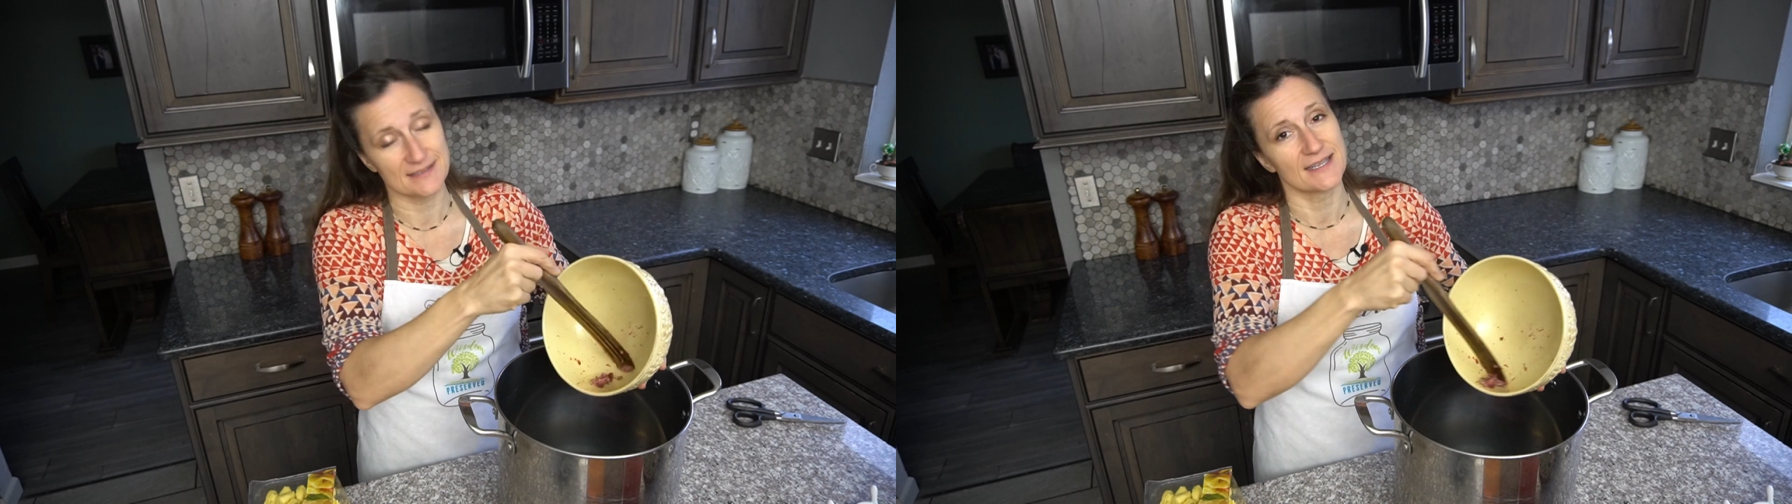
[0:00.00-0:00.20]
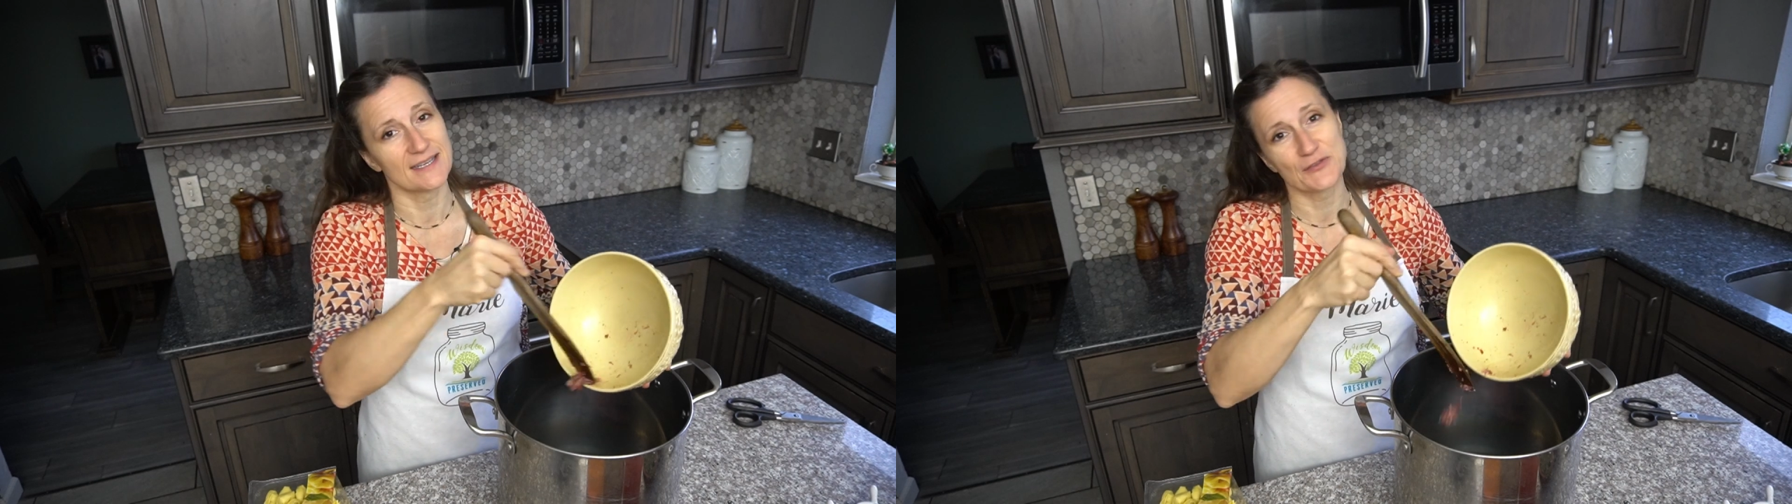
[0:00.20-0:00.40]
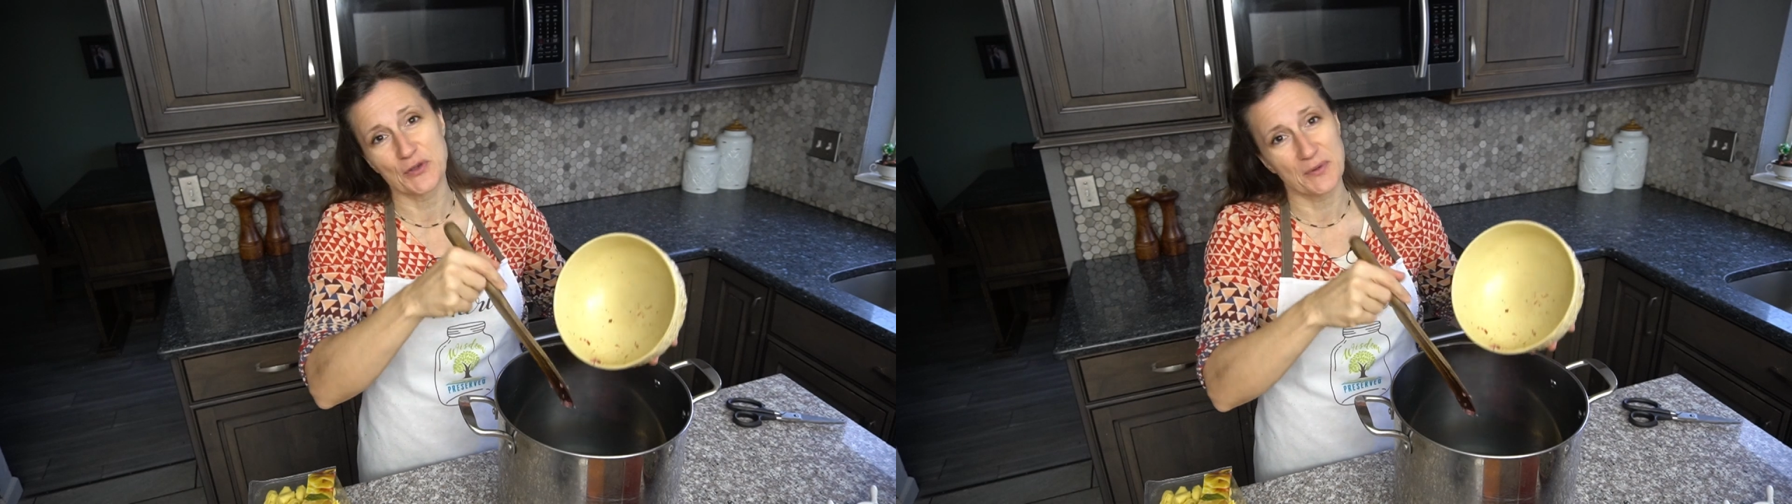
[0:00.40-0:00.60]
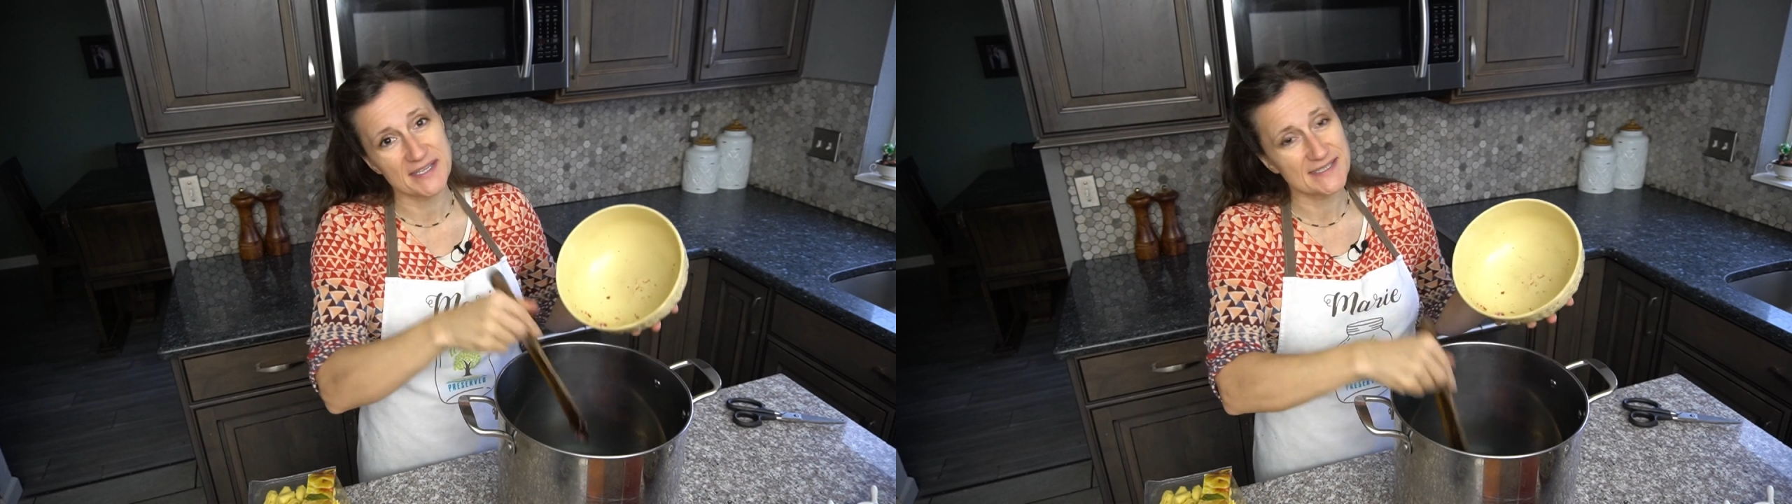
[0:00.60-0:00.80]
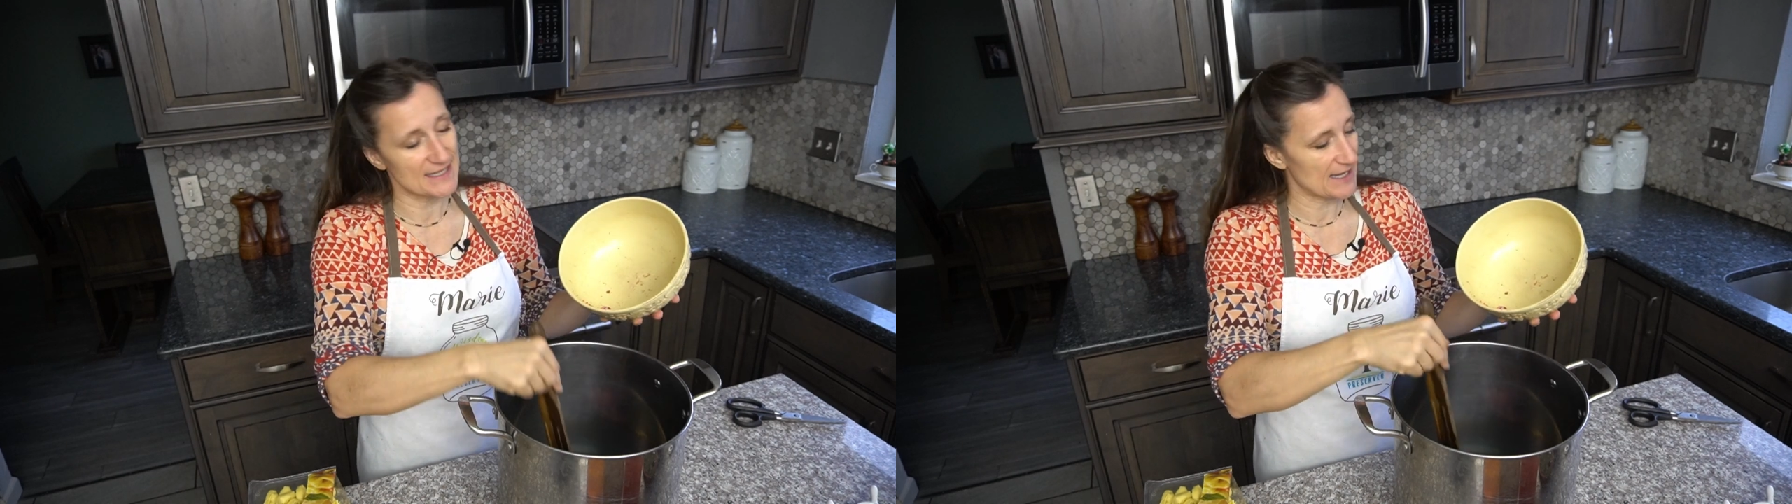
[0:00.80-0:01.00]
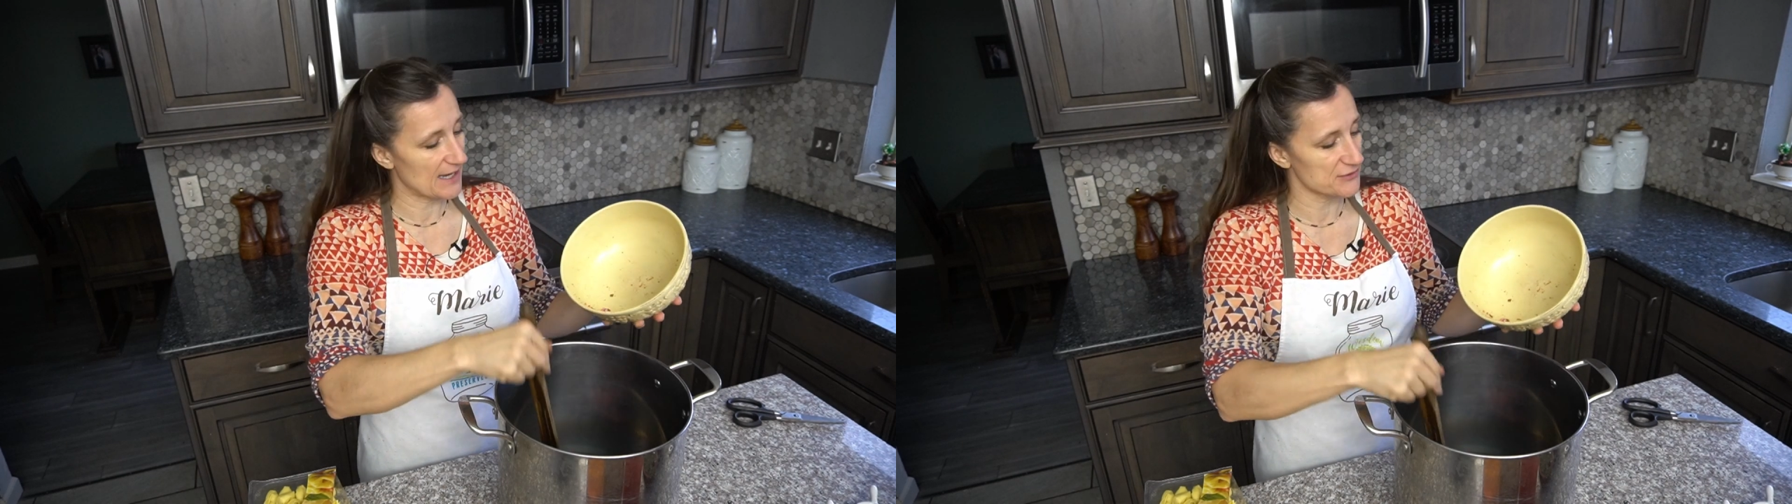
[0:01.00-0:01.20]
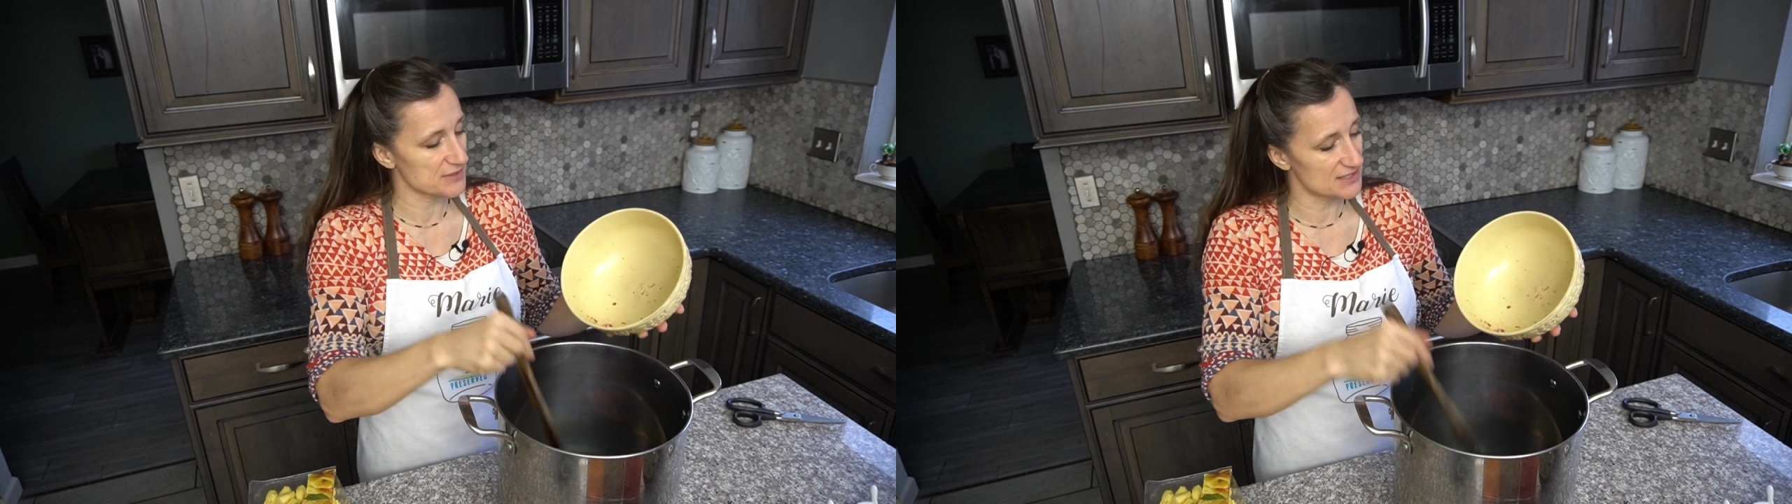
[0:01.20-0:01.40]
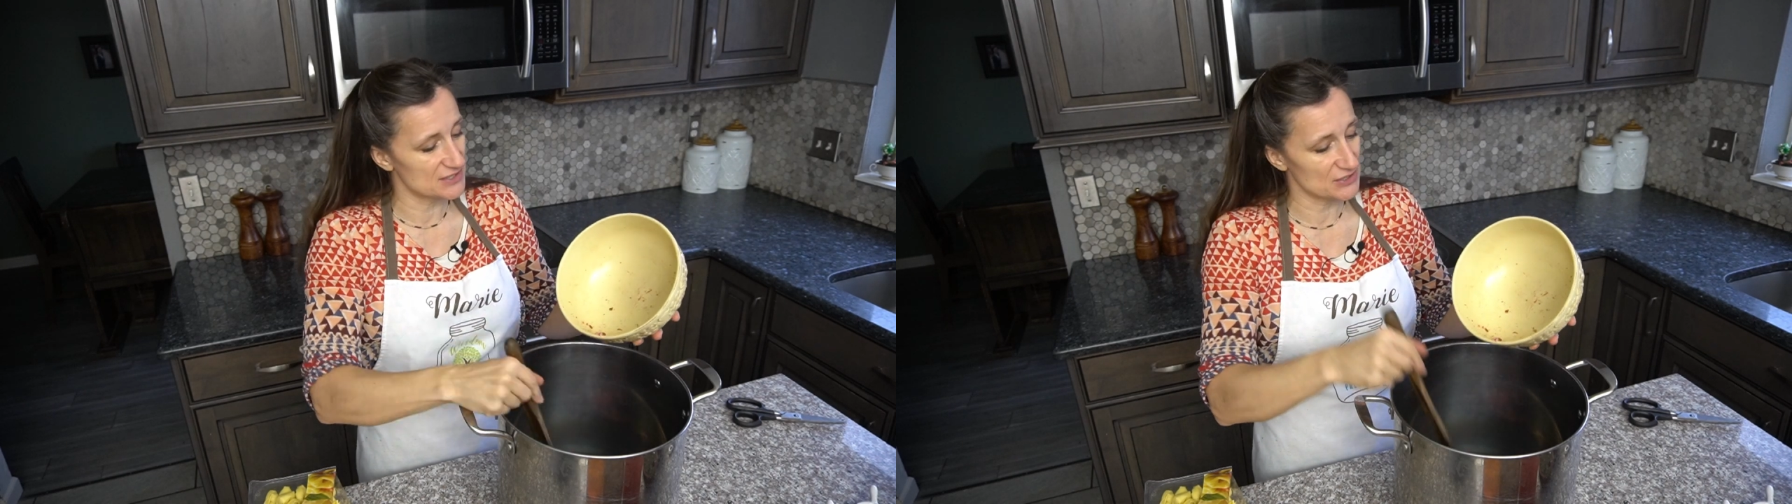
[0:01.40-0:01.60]
and if you want to see how
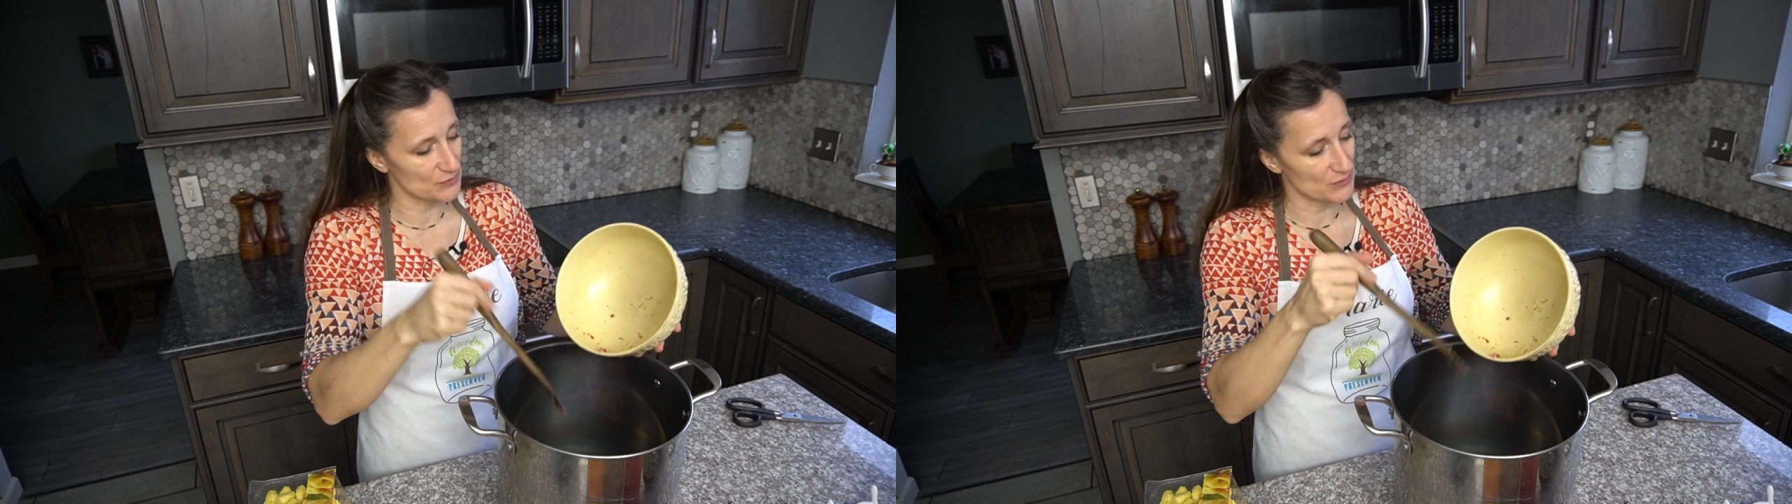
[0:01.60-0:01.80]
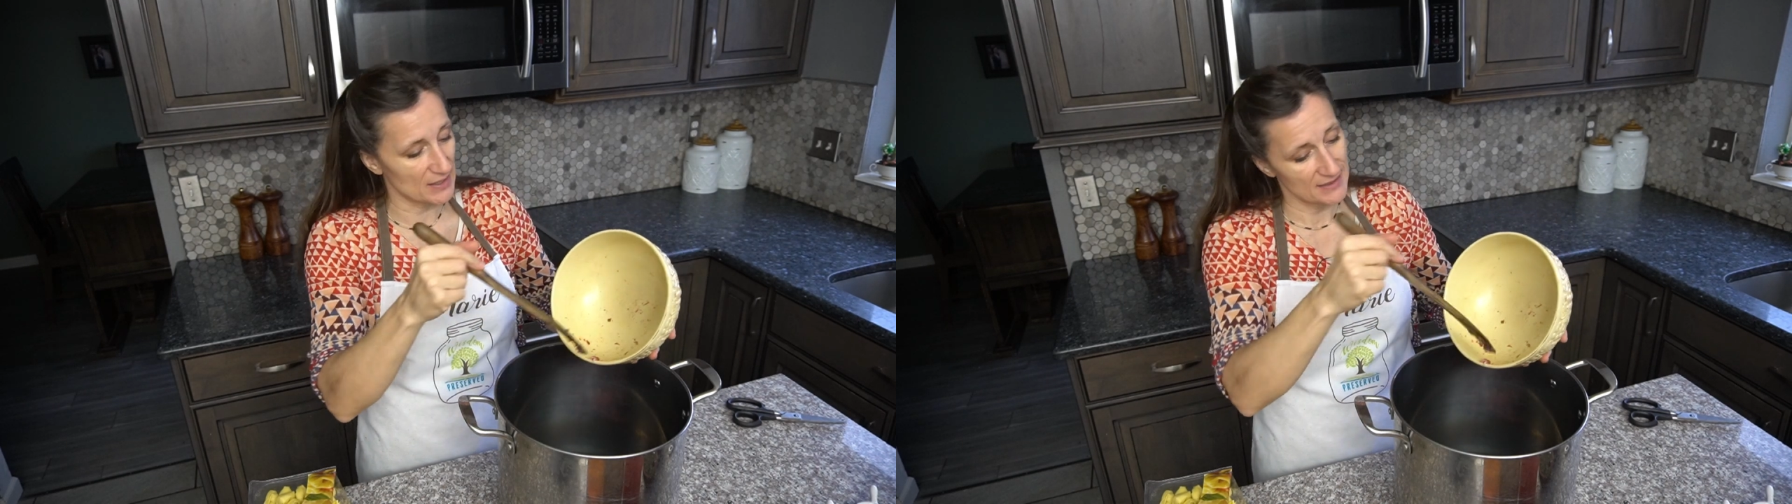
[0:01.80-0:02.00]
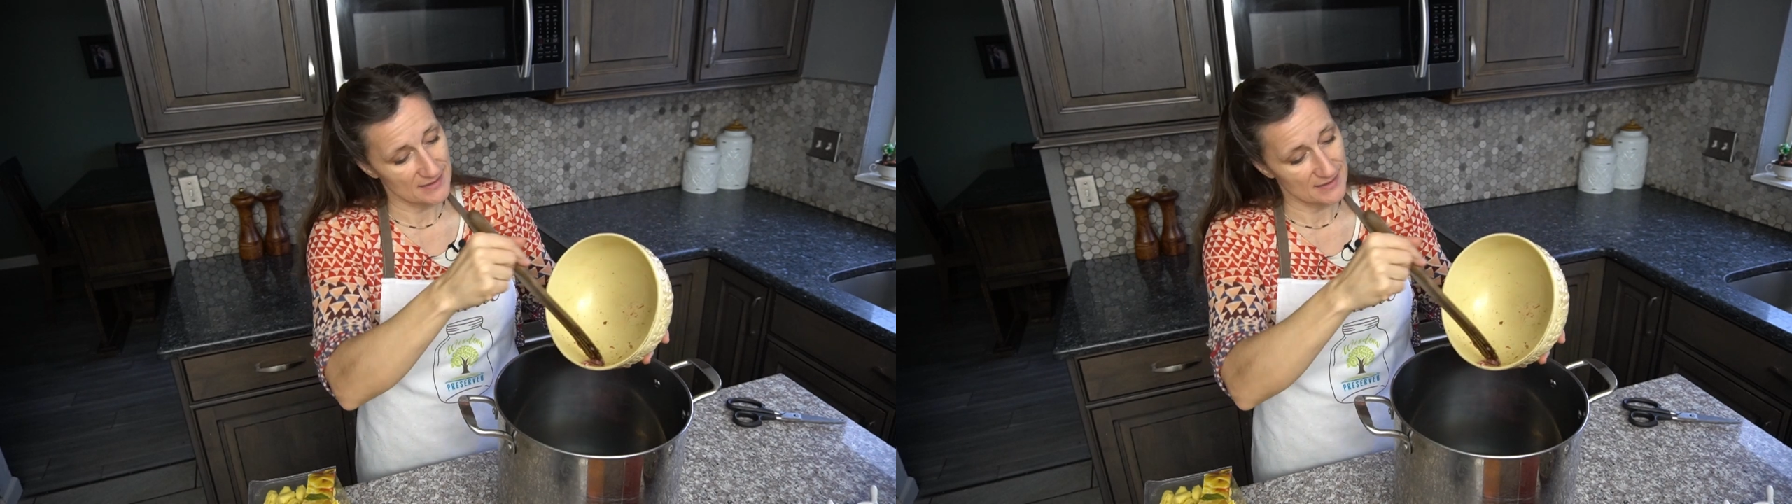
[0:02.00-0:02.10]
to do